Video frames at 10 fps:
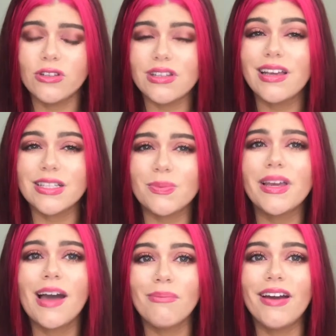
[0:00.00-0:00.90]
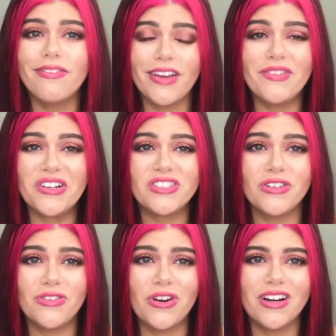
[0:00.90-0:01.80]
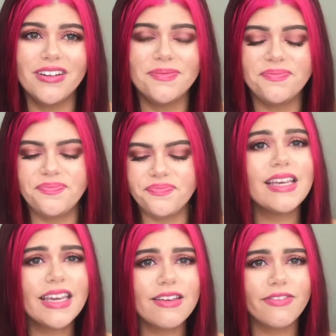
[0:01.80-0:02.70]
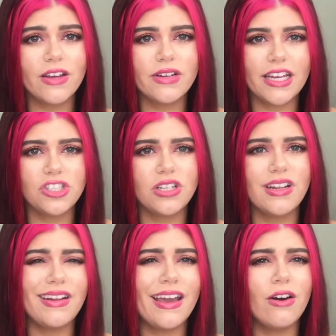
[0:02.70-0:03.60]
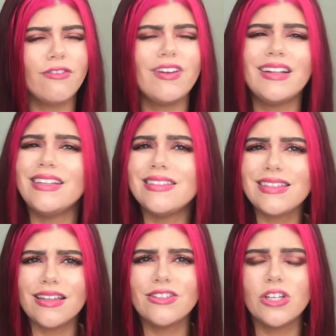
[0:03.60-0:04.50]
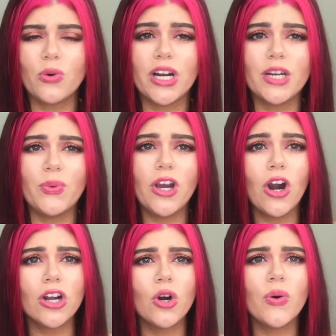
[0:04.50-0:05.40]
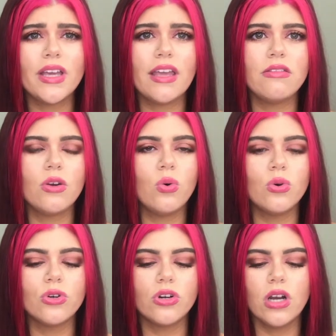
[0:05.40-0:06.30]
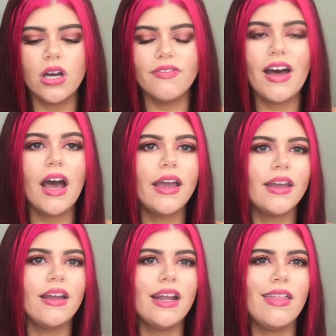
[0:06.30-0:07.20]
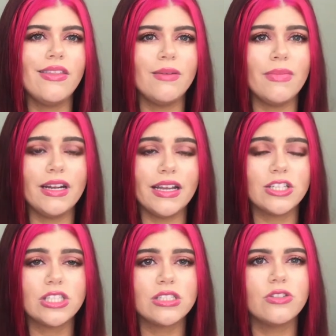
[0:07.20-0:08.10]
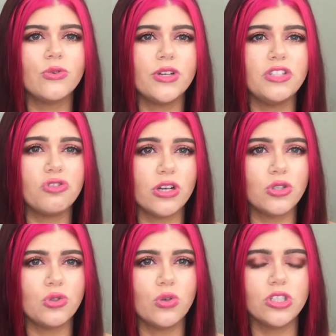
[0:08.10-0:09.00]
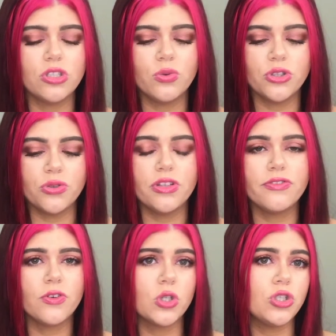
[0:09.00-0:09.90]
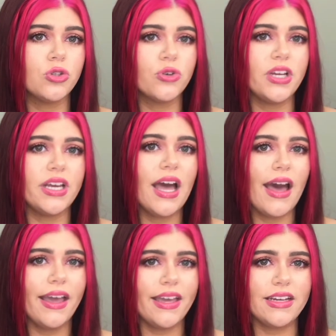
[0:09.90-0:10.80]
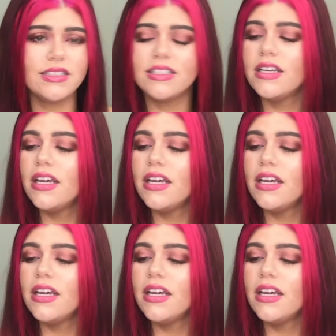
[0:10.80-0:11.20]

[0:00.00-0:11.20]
It has become my favorite so far. Second foundation, now if I didn't say this already, we are going in the order of high-end and then my next 3 drugstore. So we're doing the first 3 high-end.